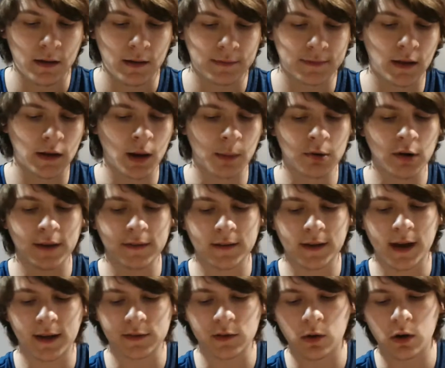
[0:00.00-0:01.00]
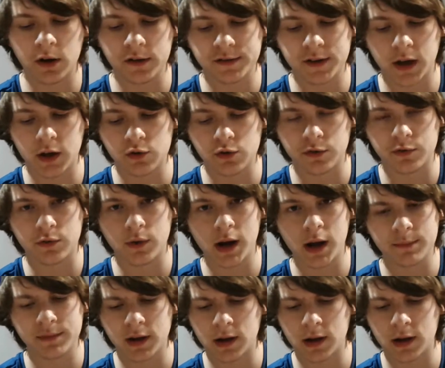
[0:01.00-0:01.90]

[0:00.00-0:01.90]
Then number 8, you got the Los Angeles Rams.